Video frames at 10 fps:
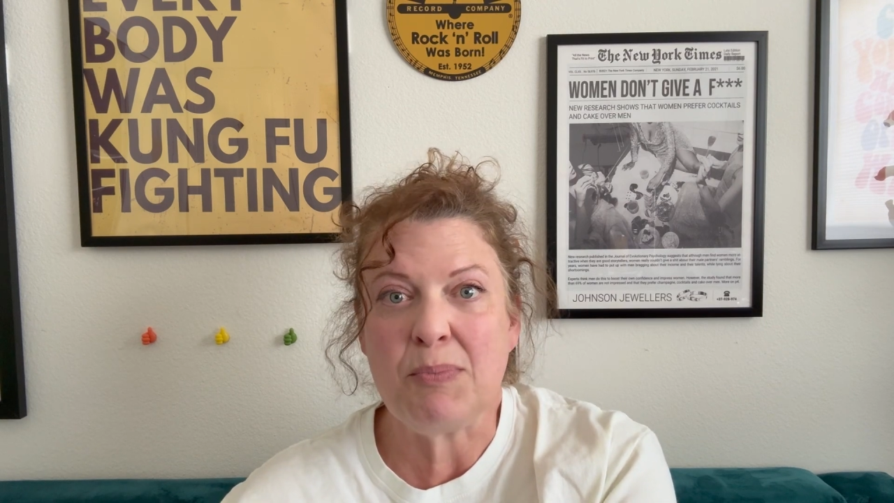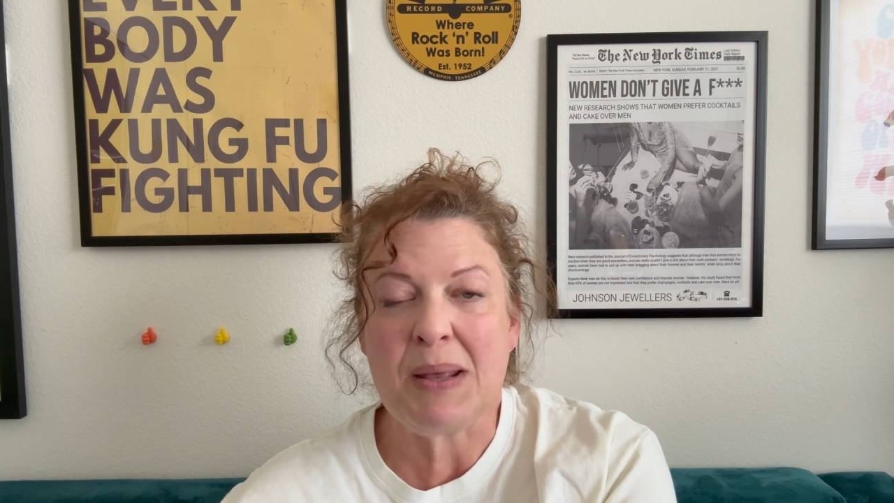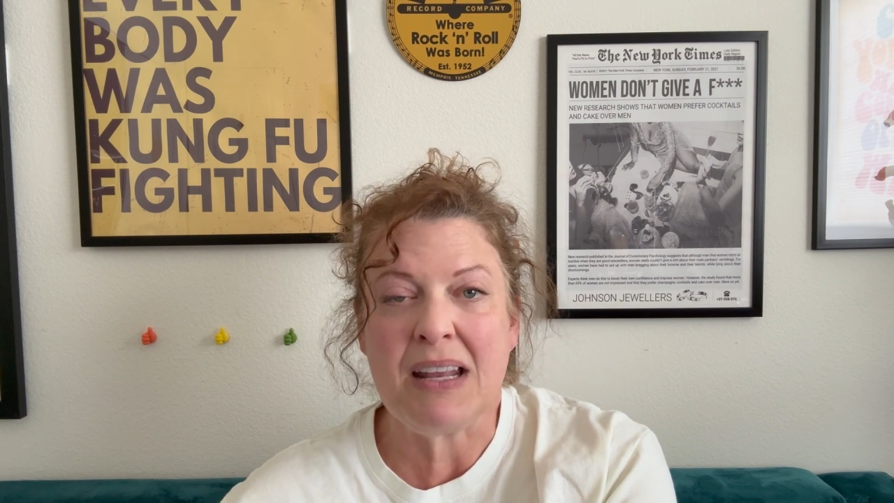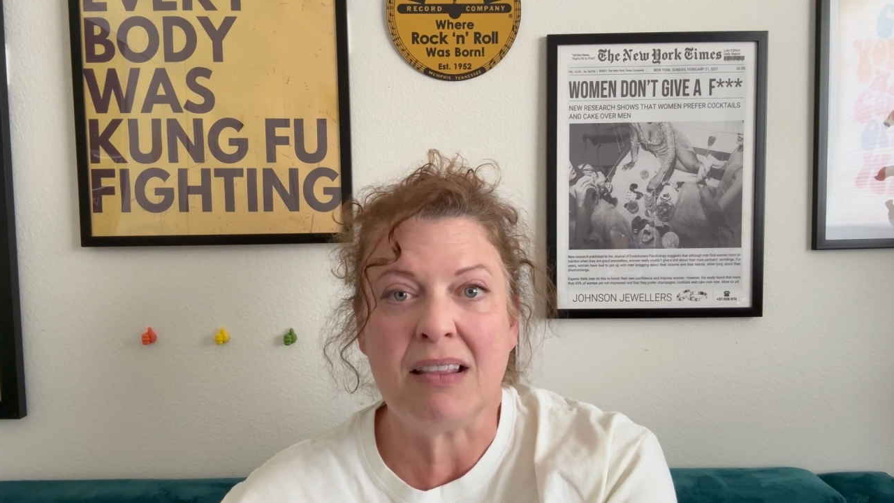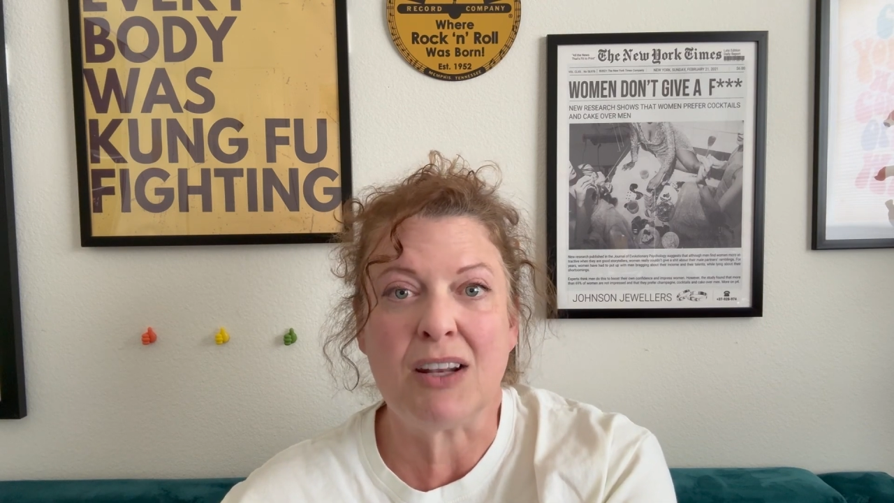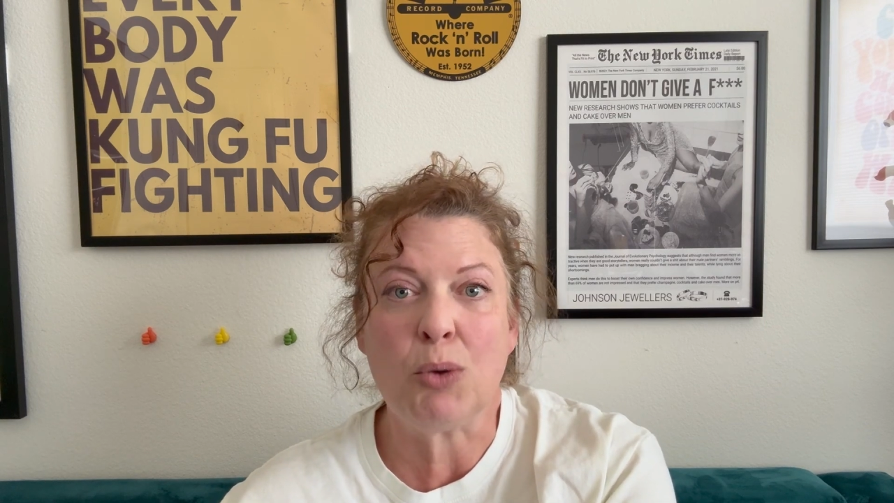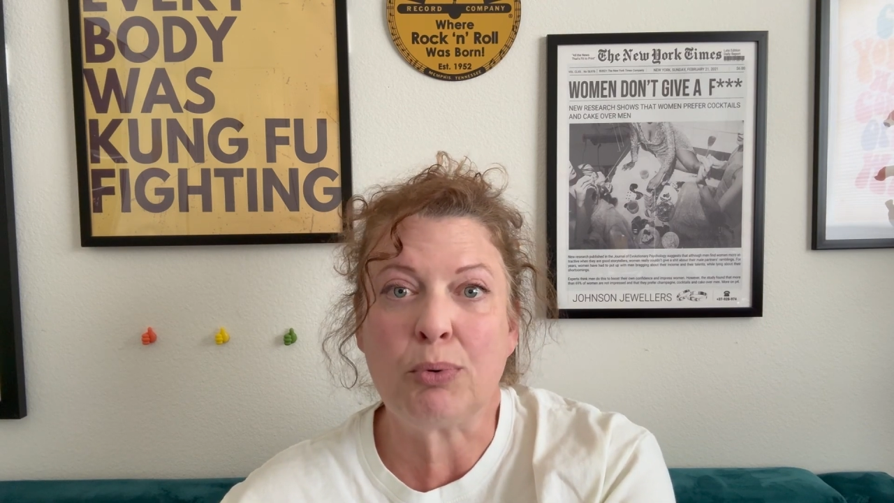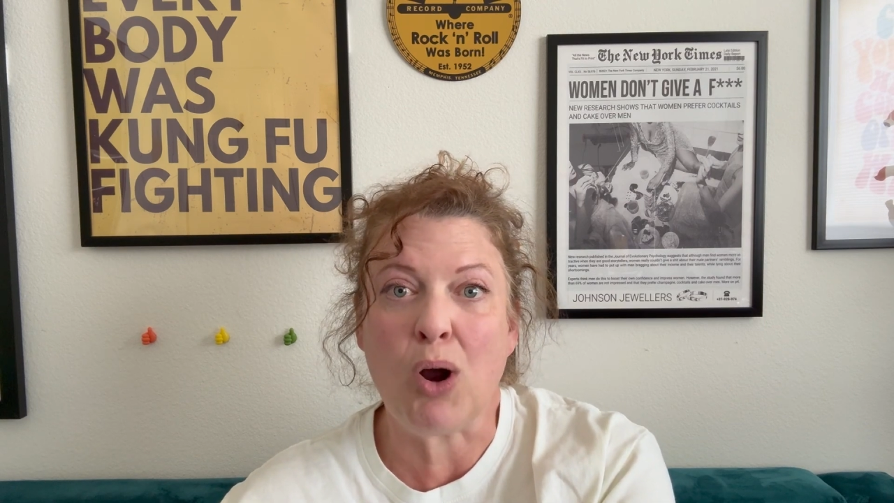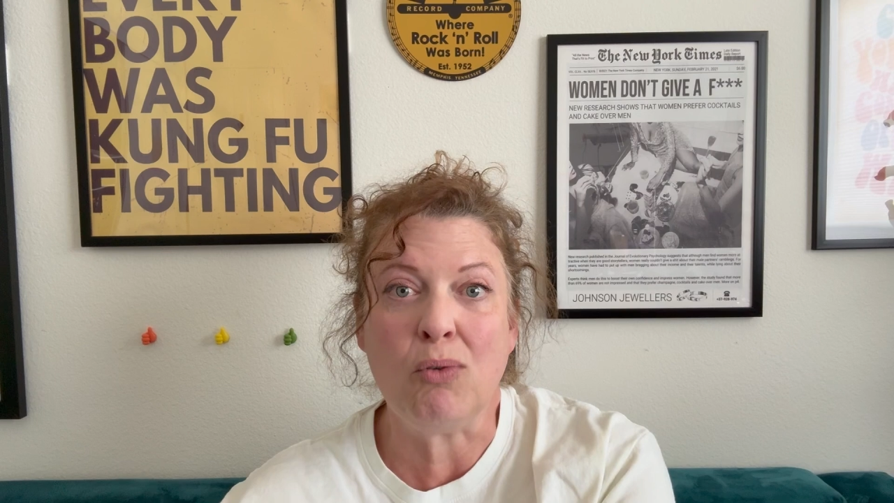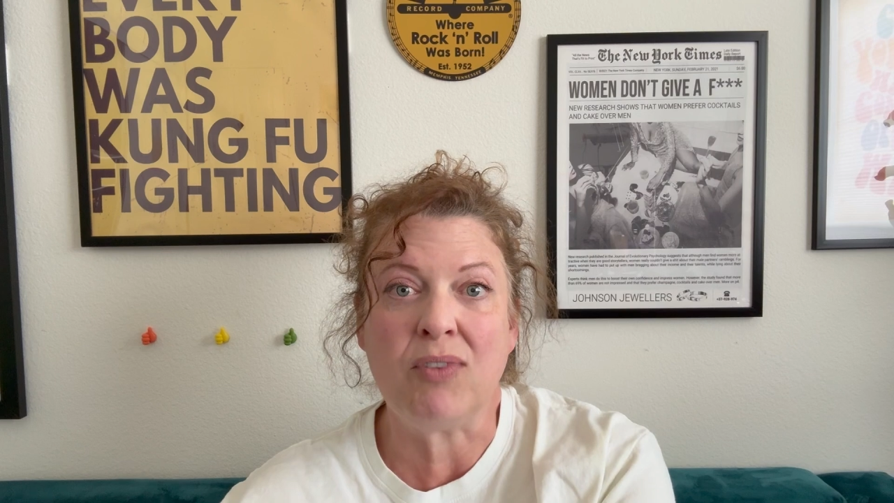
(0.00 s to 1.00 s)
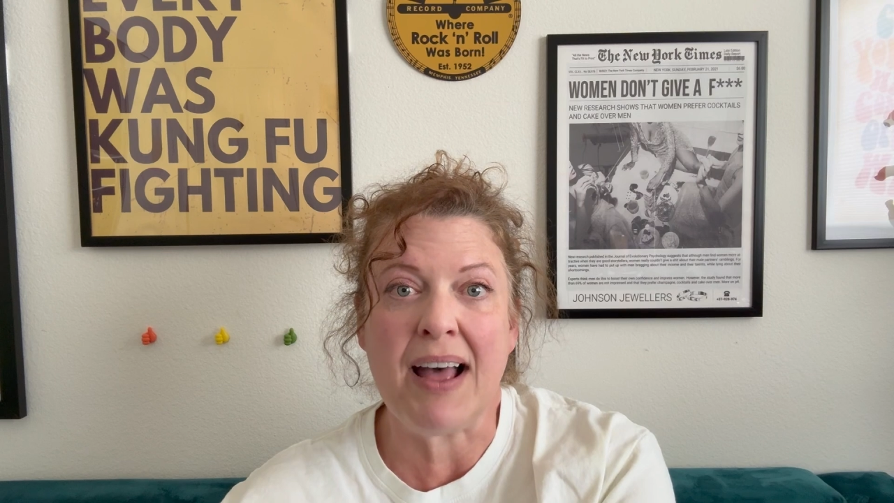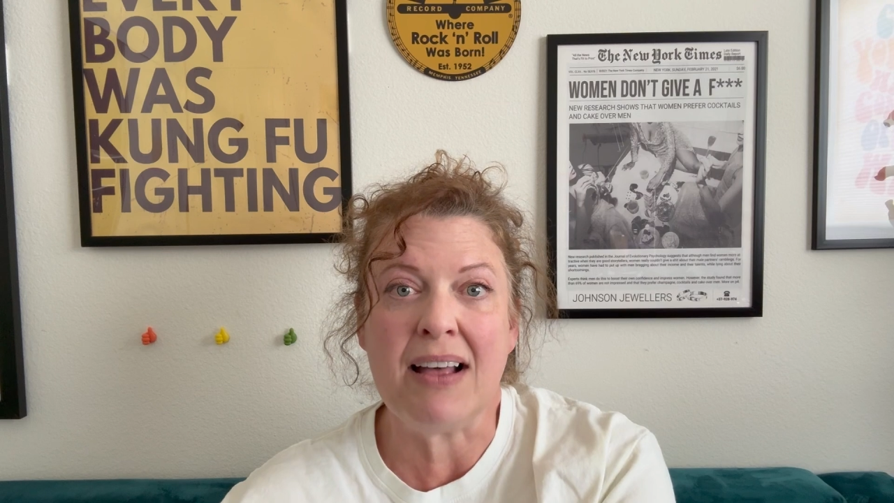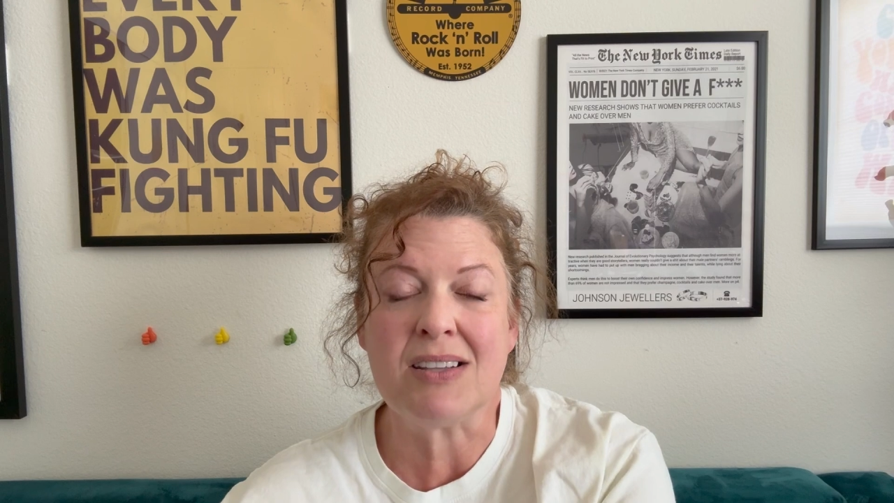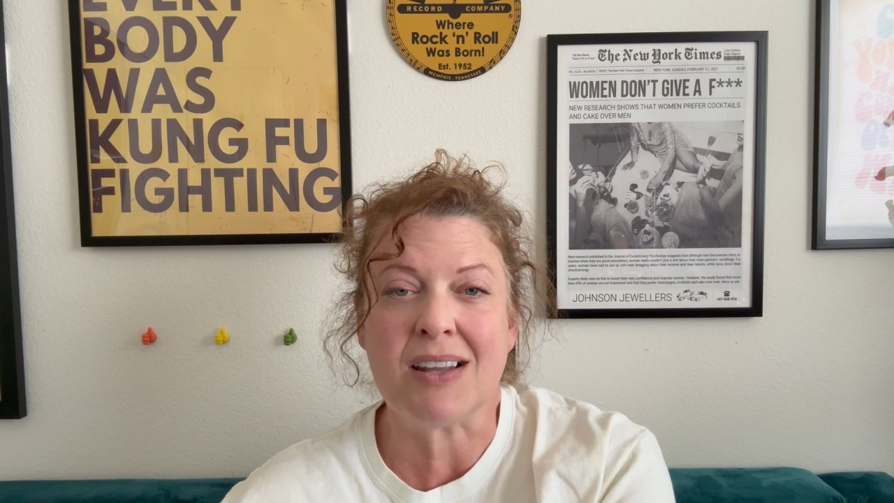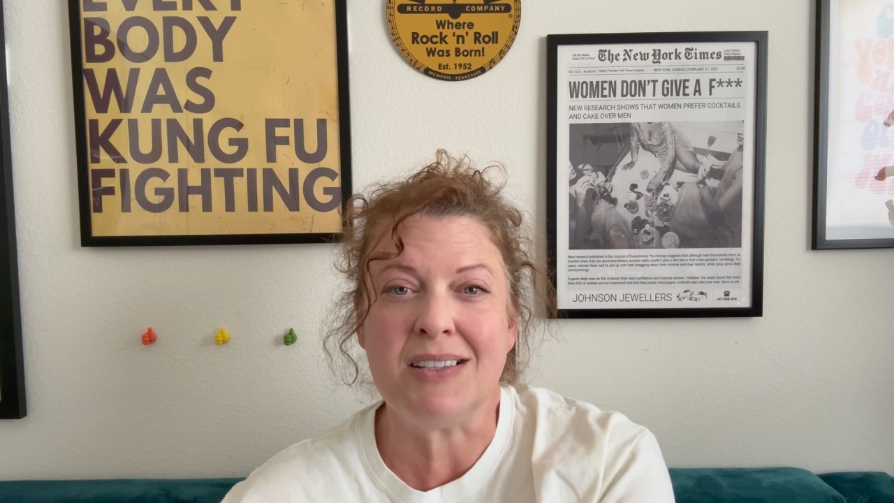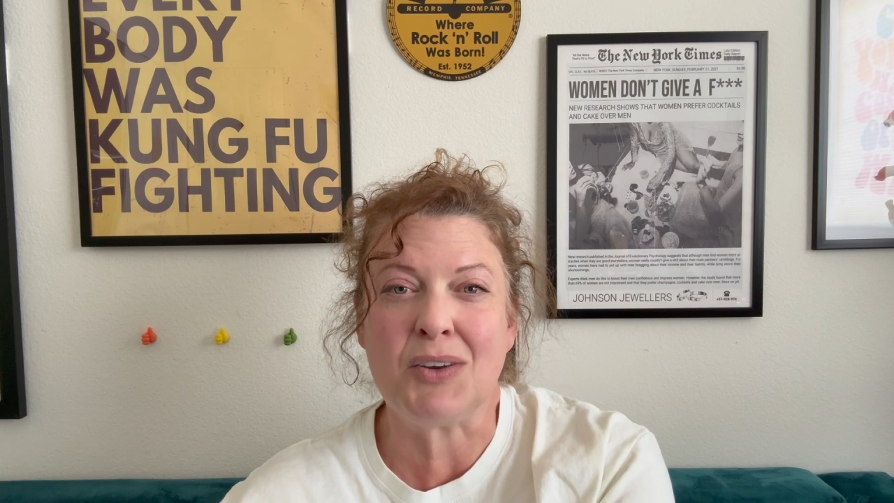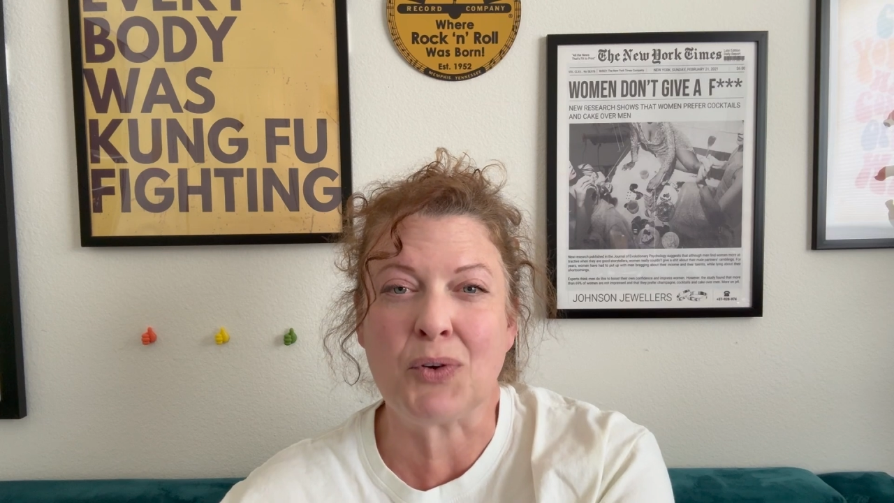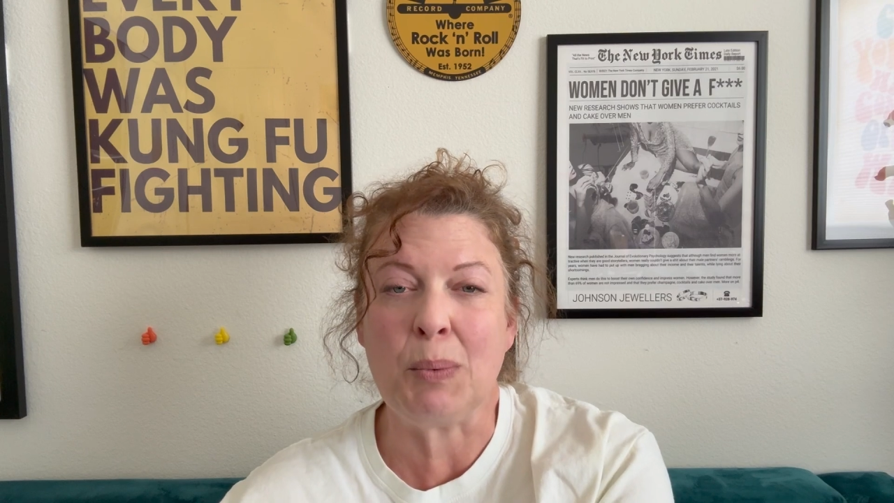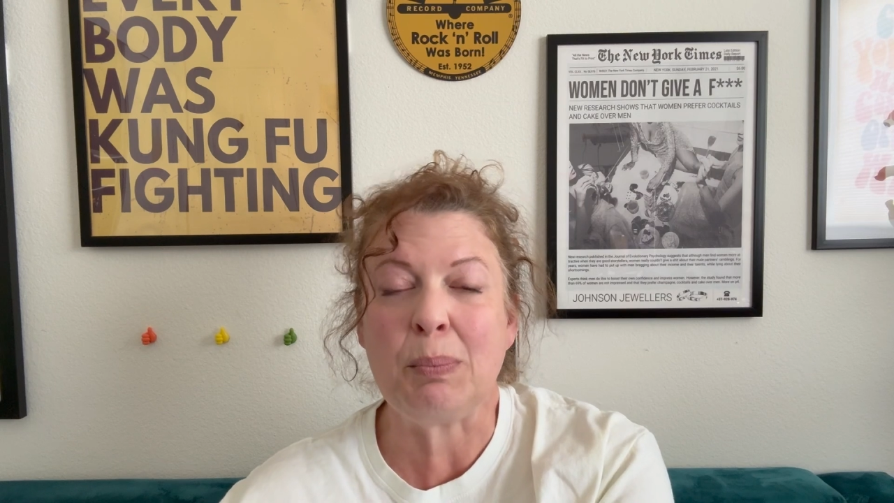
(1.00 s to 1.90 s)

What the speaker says: minute little profiles on different